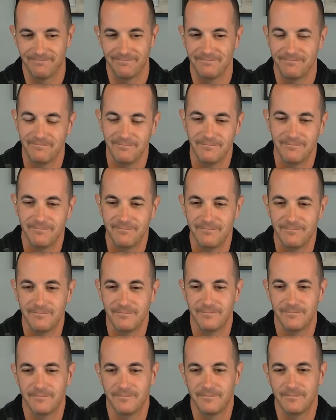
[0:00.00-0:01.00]

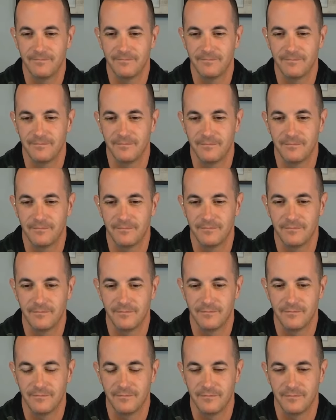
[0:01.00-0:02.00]

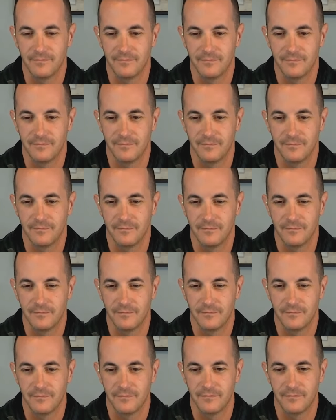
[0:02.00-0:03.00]

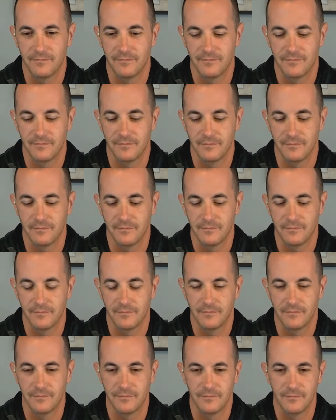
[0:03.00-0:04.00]

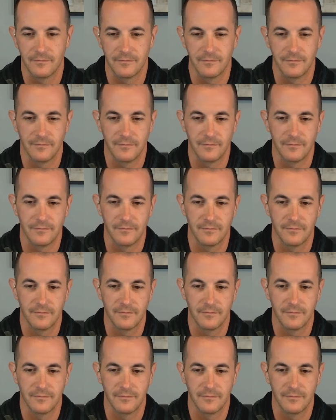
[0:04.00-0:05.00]

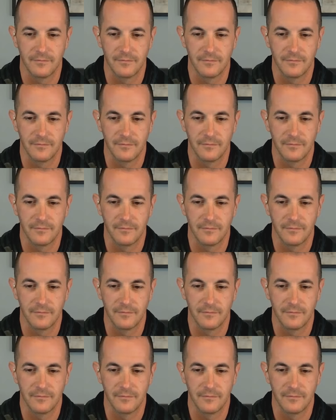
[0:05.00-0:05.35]
(silent)